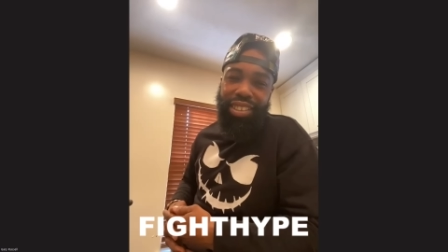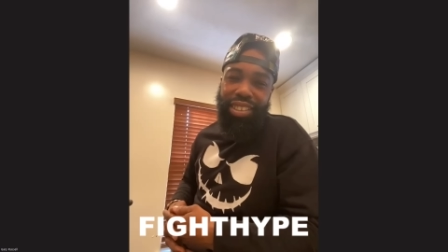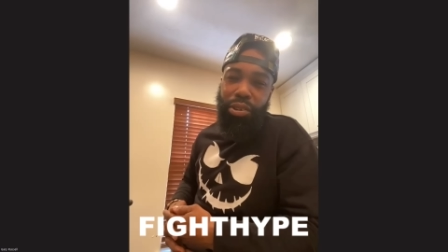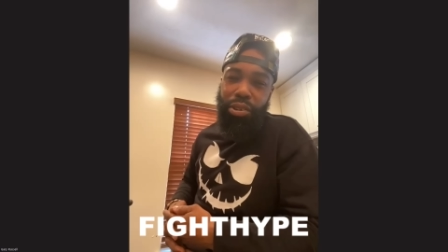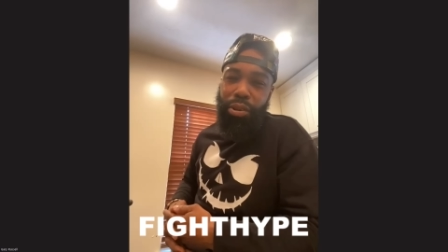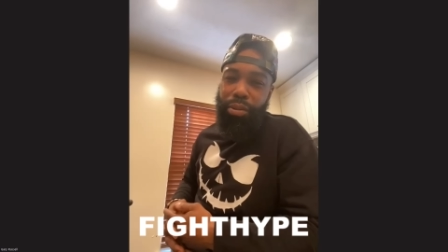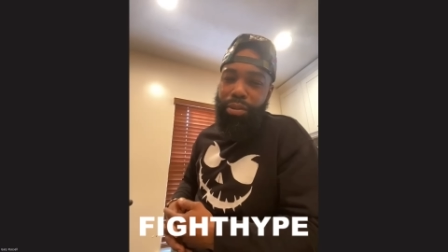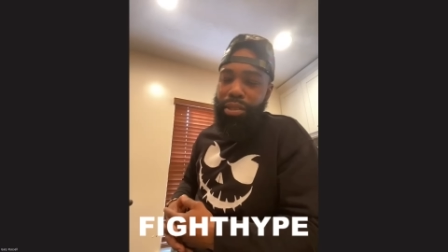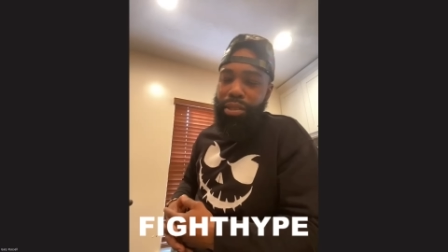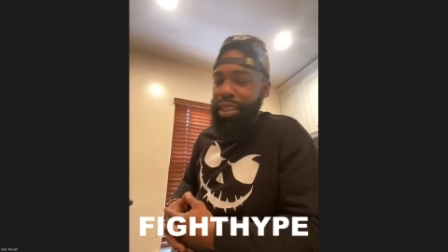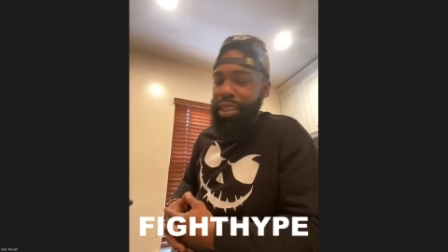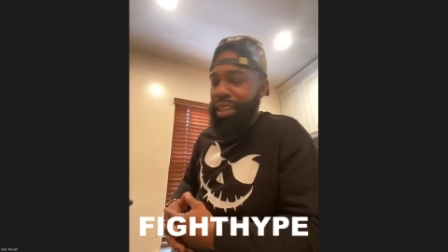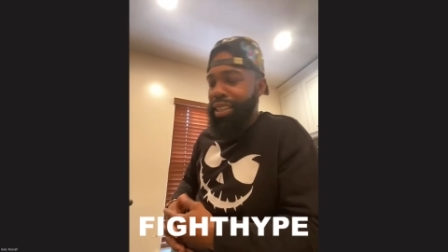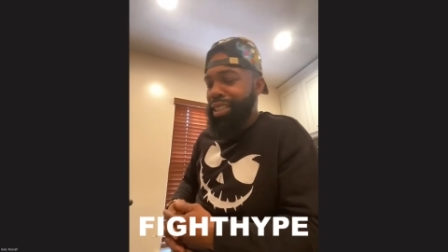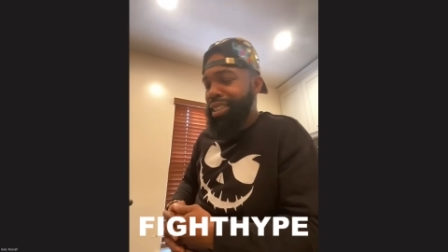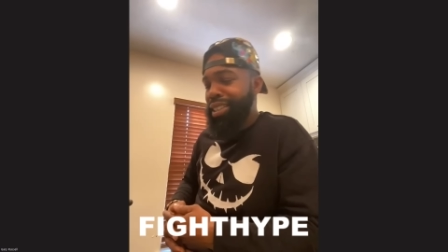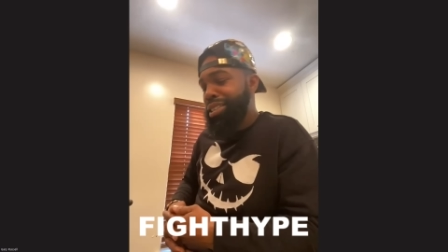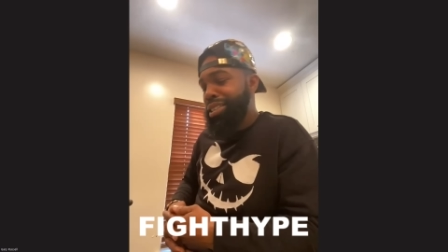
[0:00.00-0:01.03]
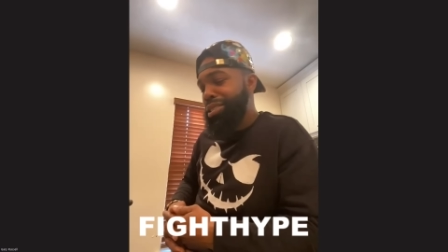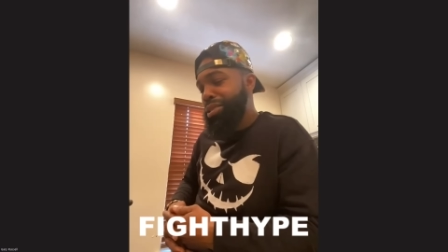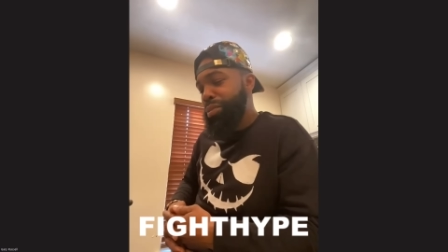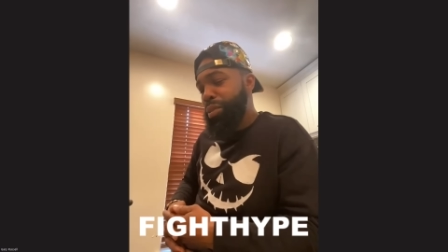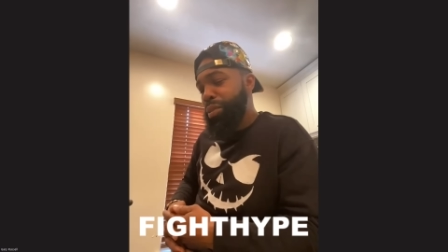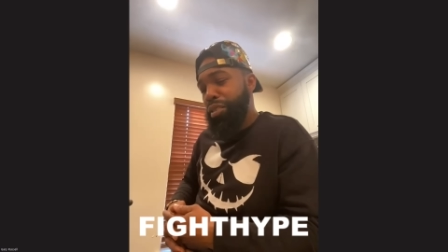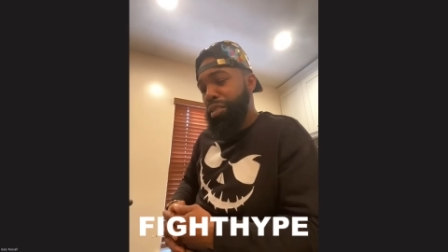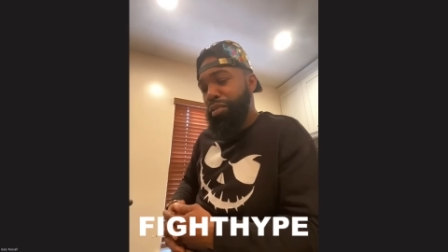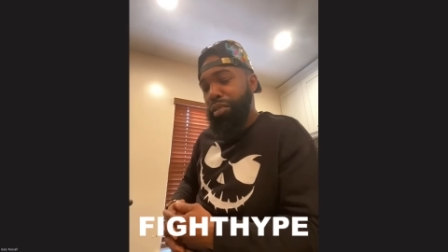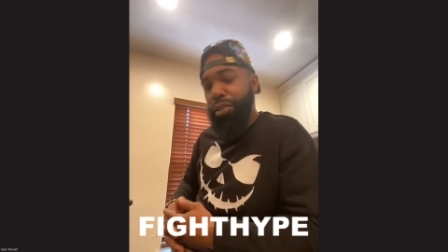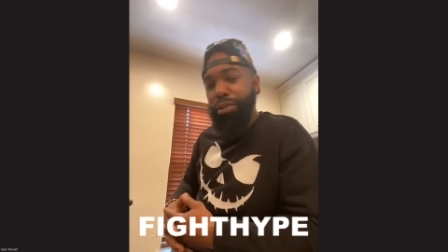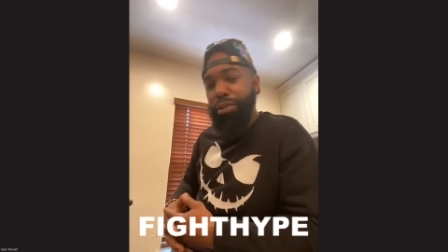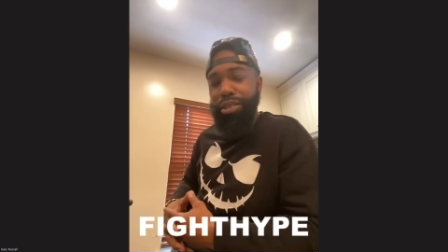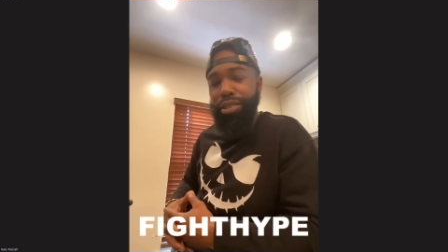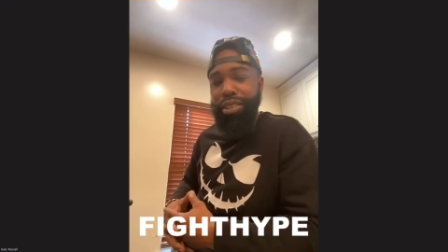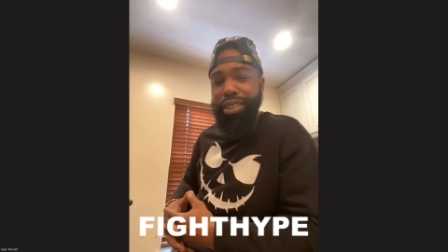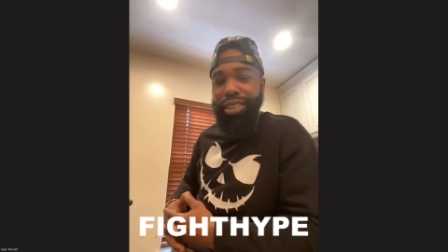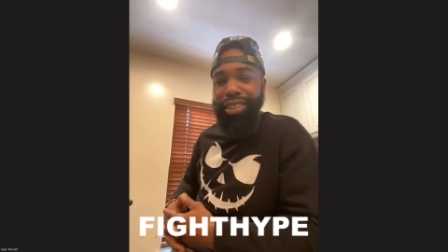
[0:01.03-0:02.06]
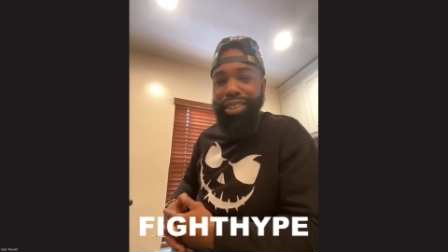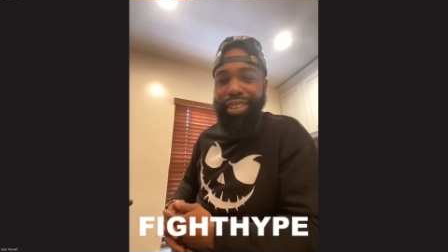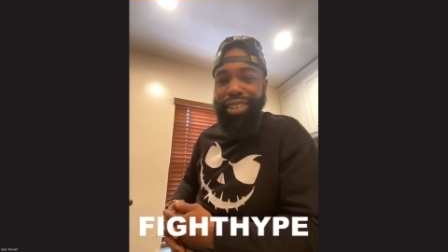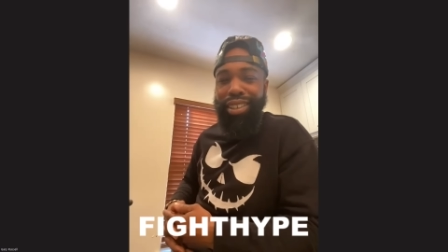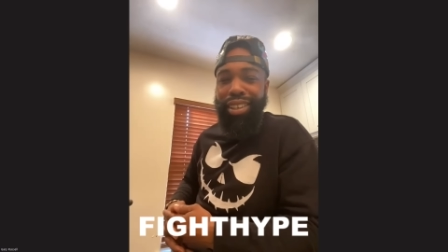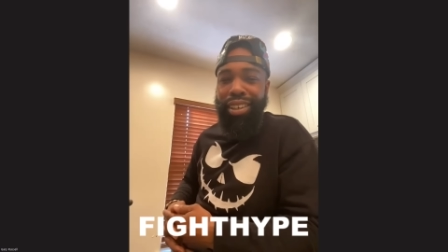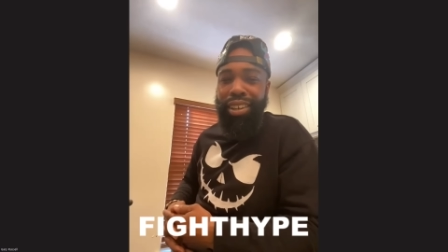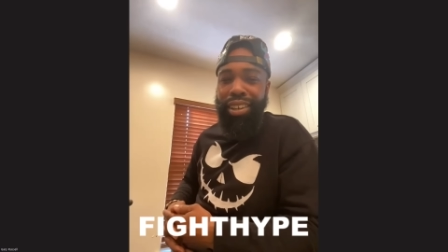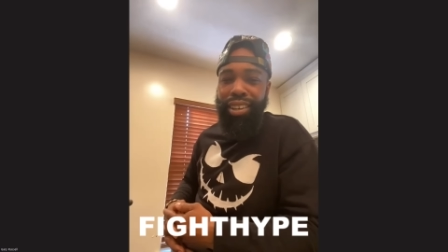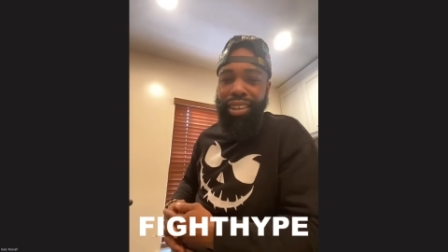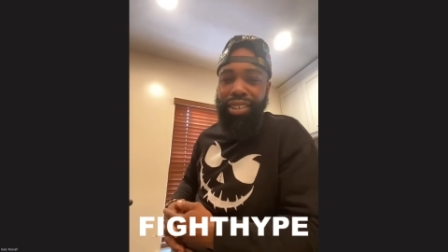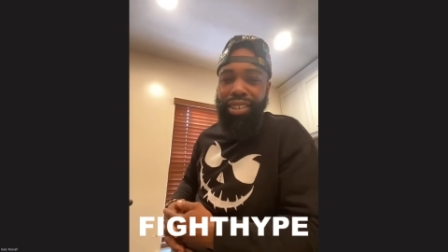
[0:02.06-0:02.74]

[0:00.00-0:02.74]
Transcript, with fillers: you know what I'm saying see Lamont Roach. It's